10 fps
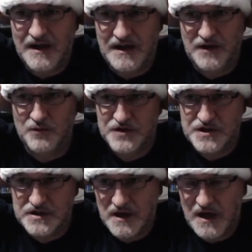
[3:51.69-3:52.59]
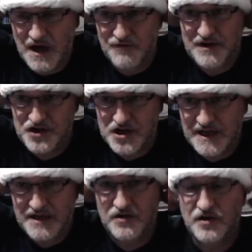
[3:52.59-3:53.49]
He was
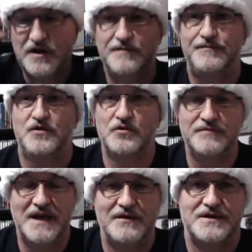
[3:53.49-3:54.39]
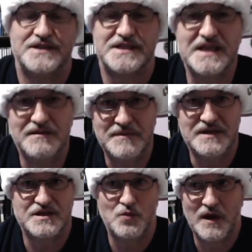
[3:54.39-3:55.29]
originally going to come down and see me
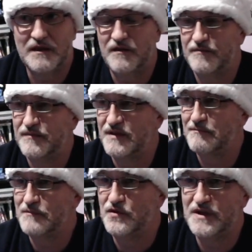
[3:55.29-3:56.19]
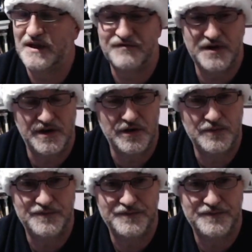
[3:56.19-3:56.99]
as well that Monday afternoon.